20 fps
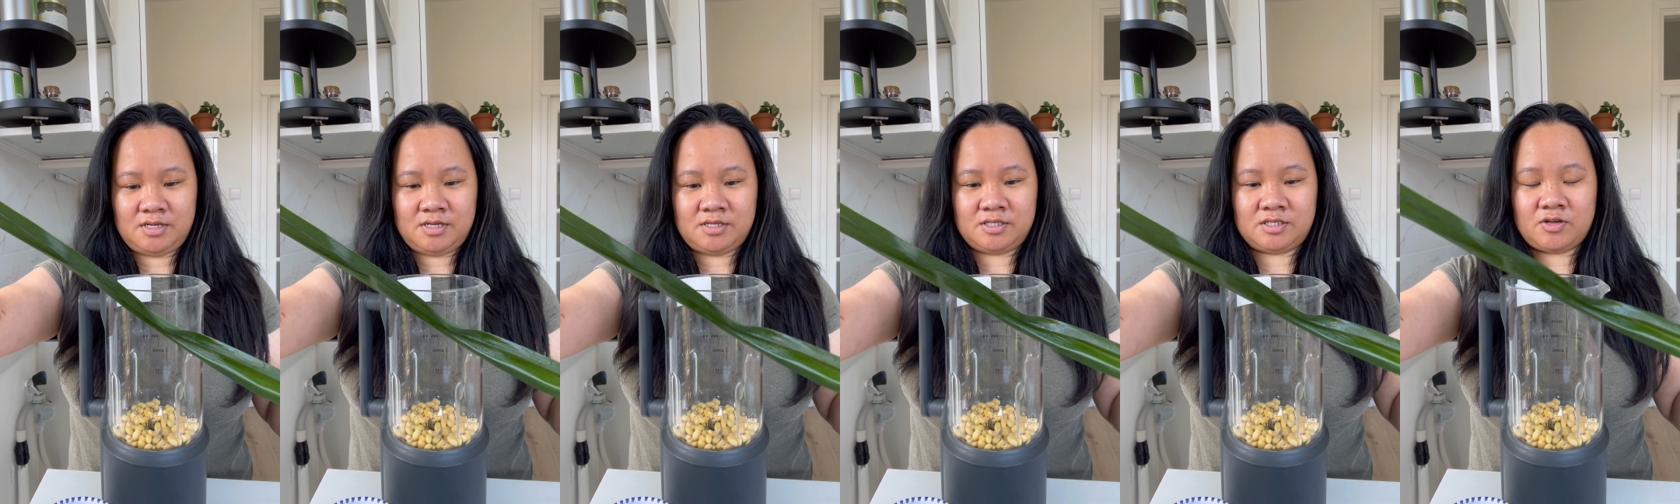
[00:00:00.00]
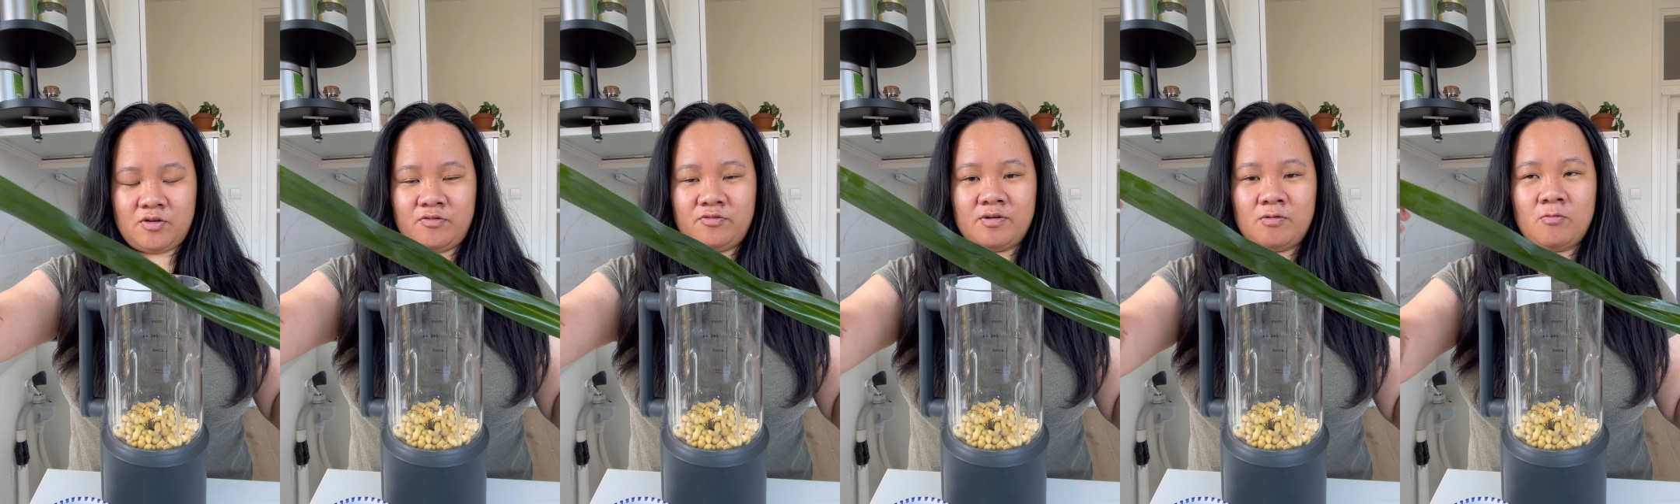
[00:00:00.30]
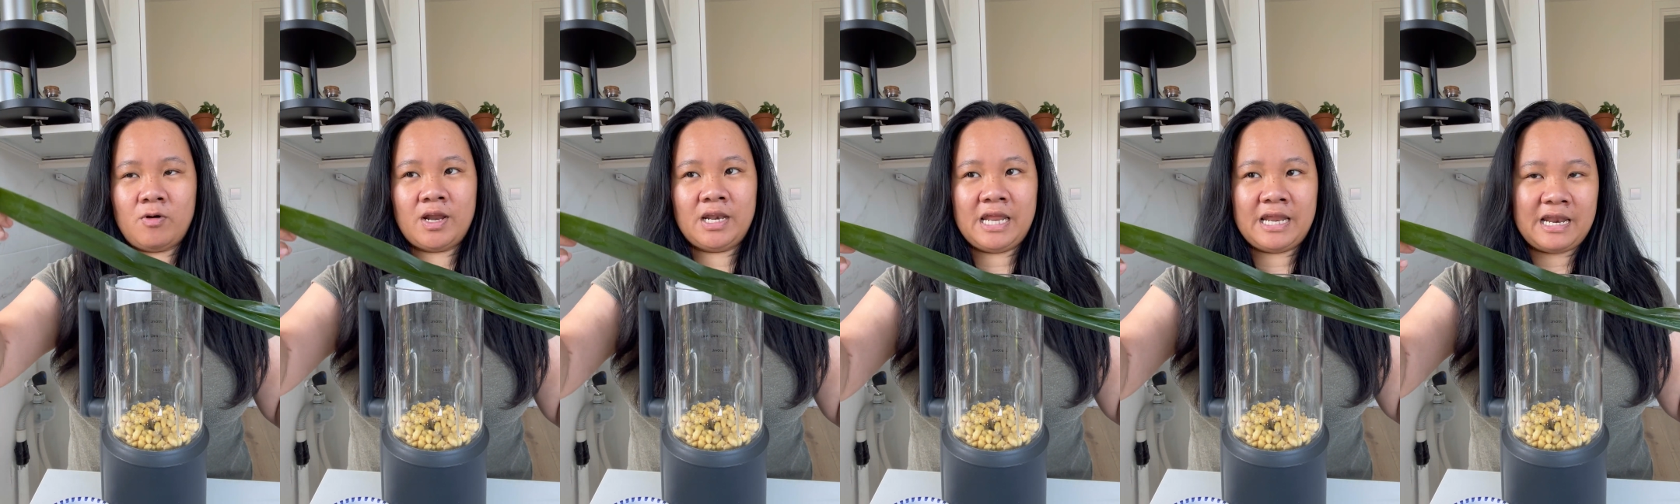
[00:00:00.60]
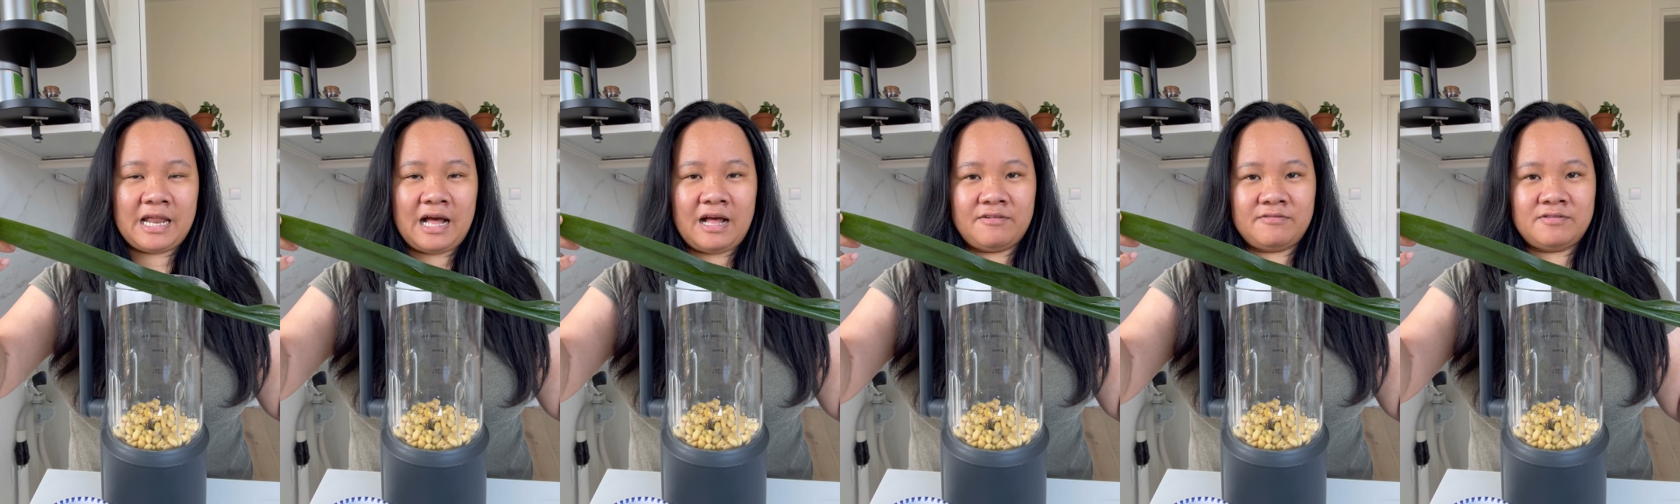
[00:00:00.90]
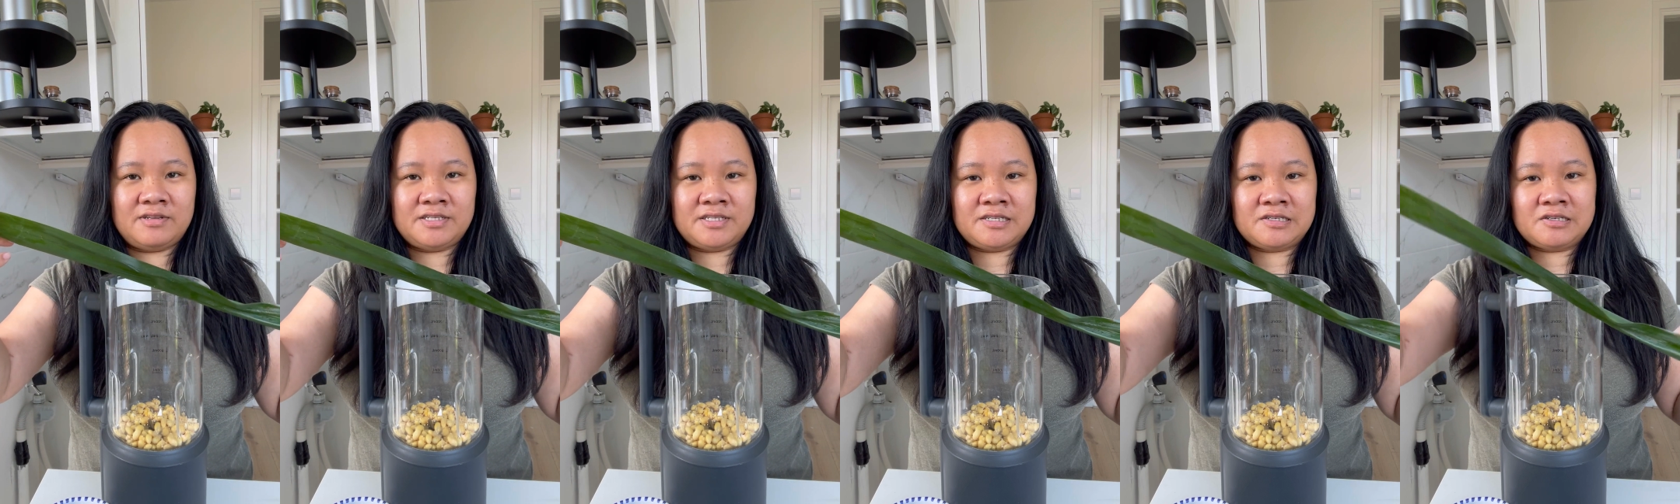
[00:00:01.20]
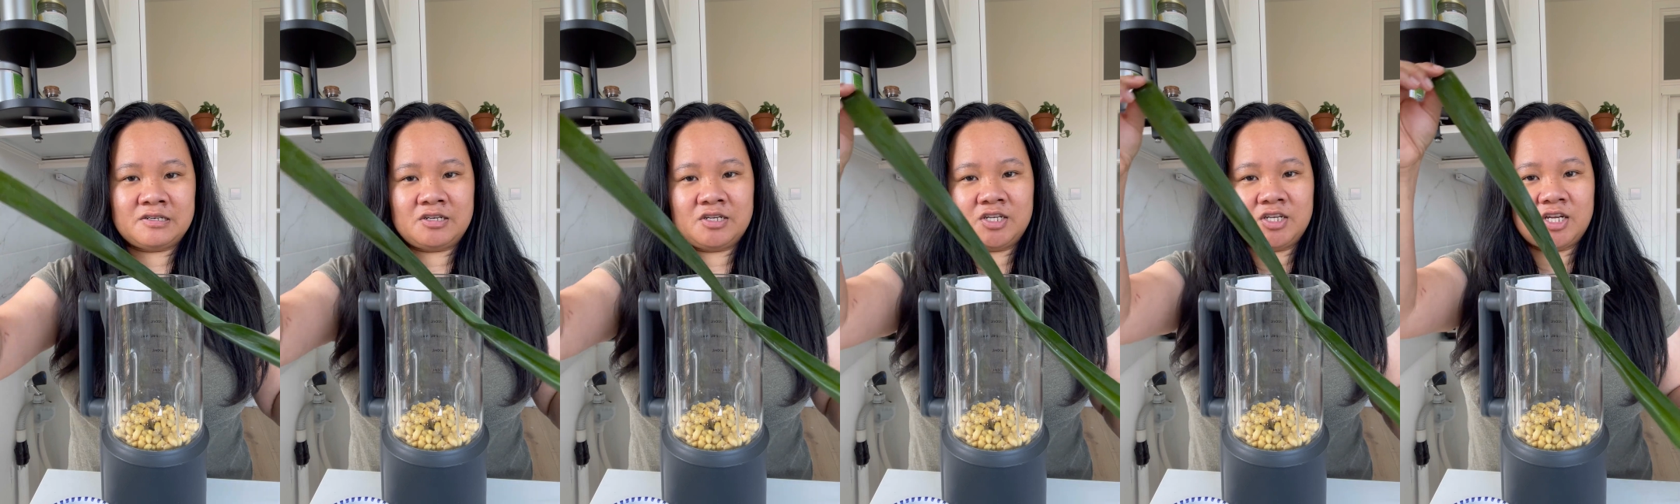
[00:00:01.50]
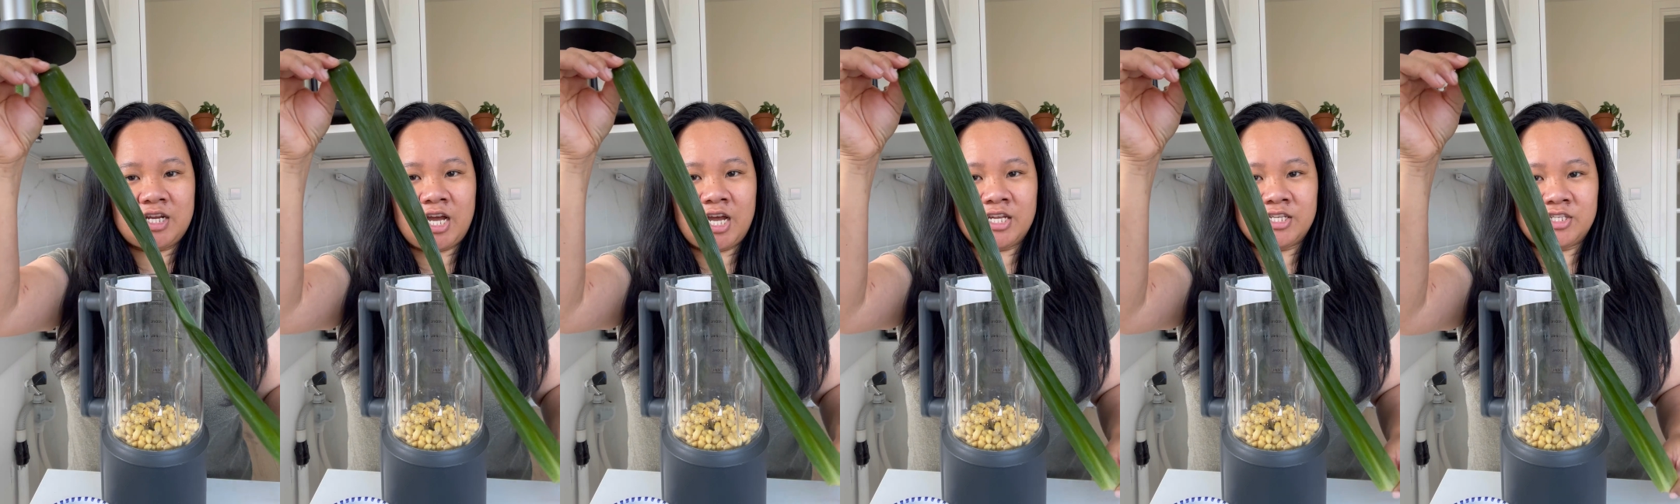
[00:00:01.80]
So for 1.5 liters,
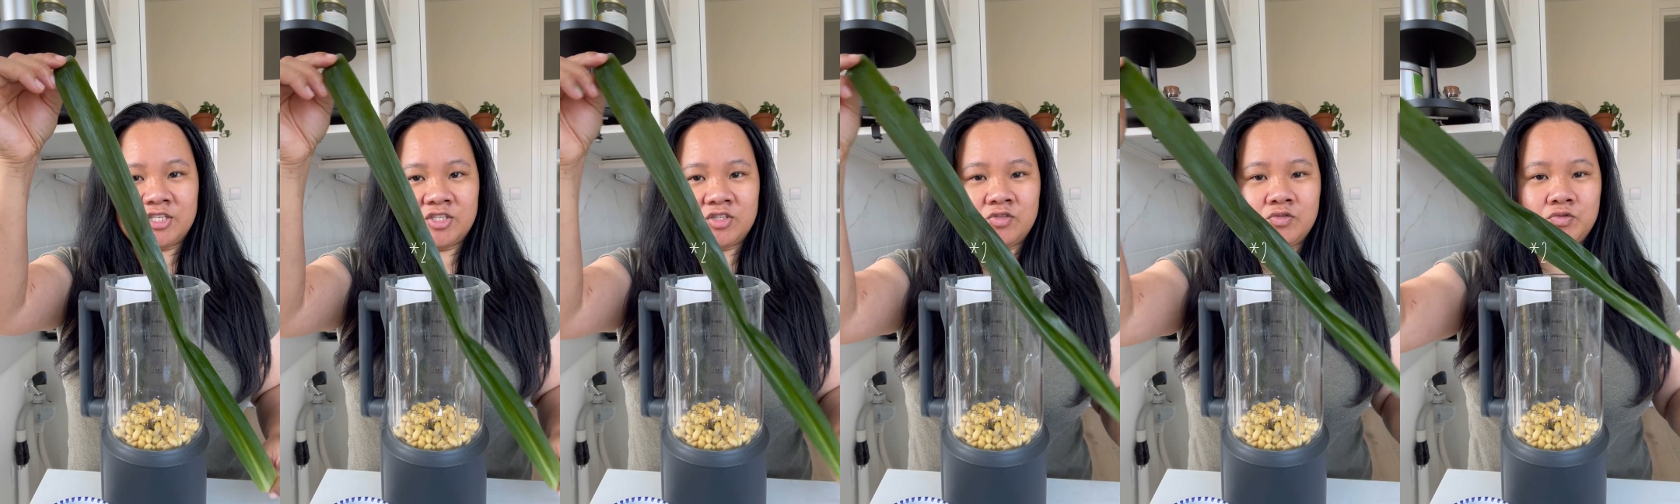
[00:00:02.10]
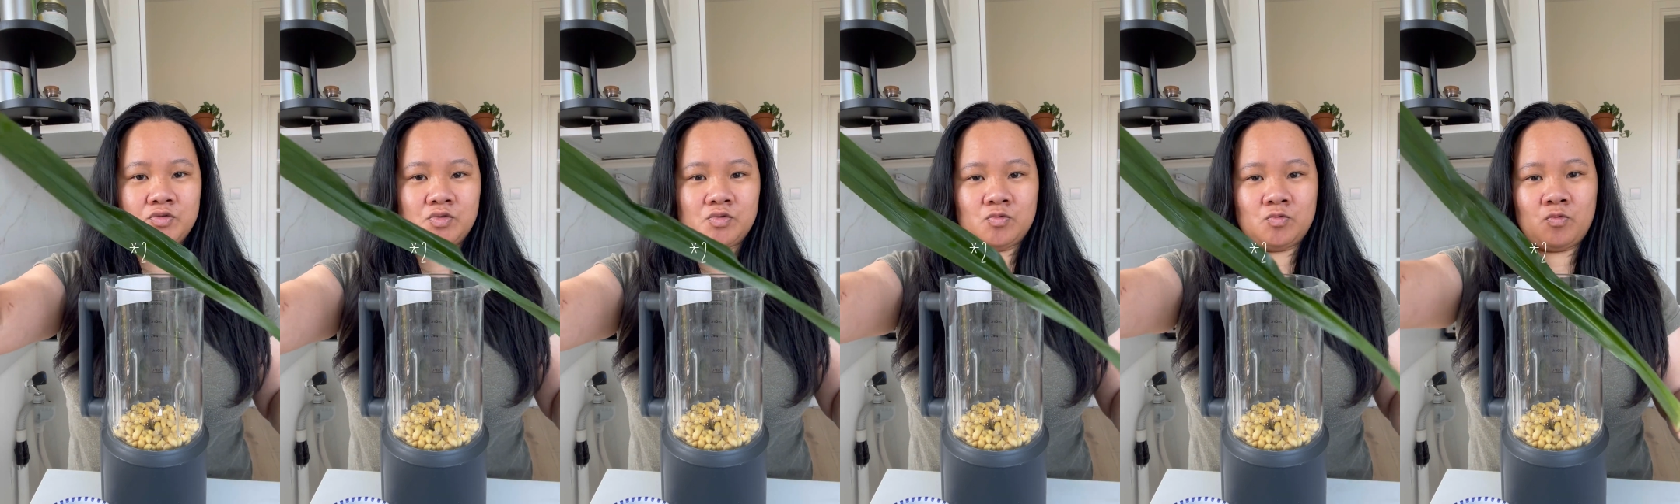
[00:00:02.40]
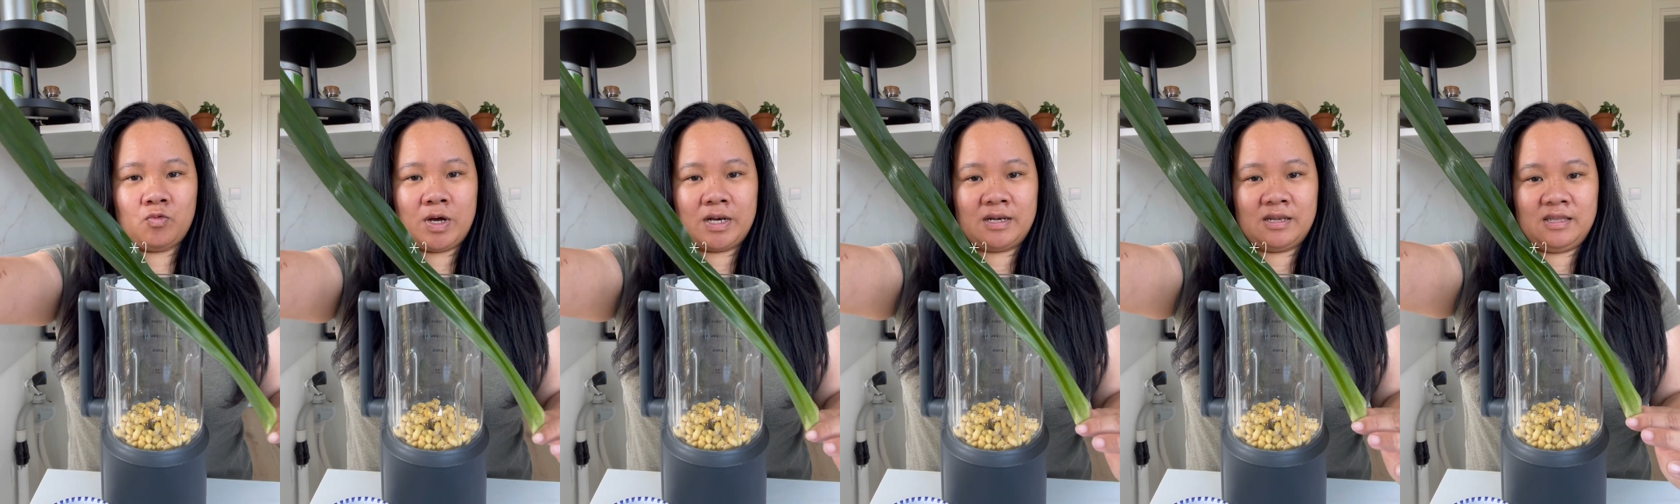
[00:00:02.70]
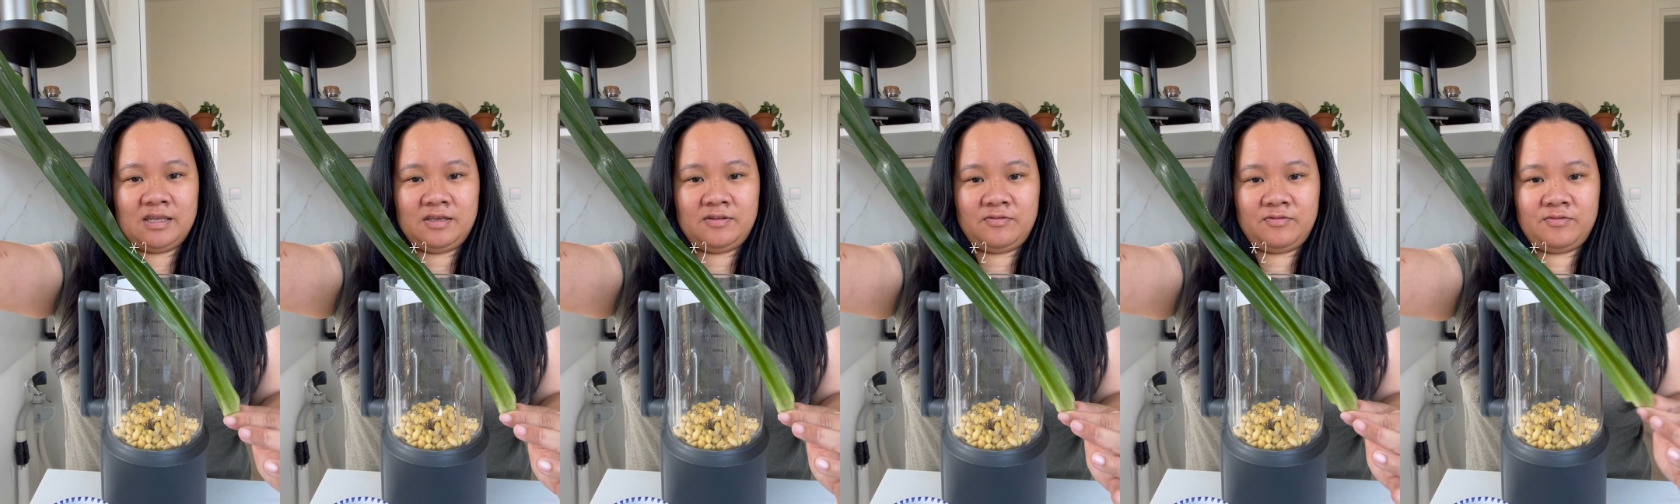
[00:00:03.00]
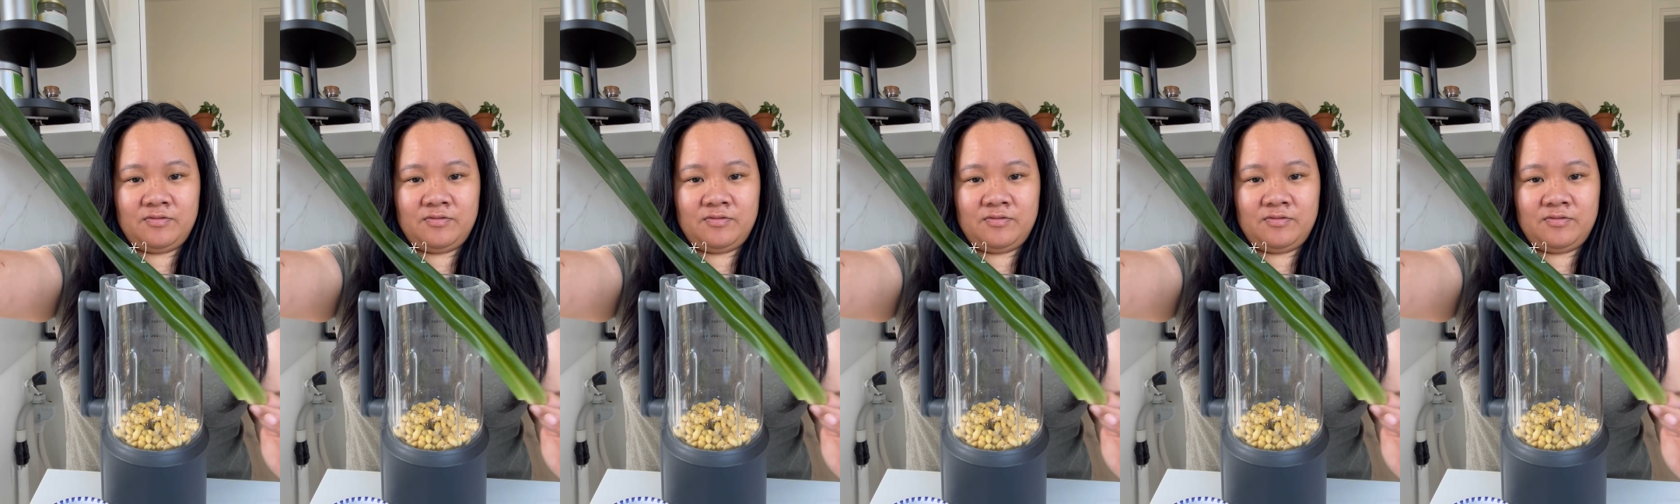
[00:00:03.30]
I just use 1 leaf.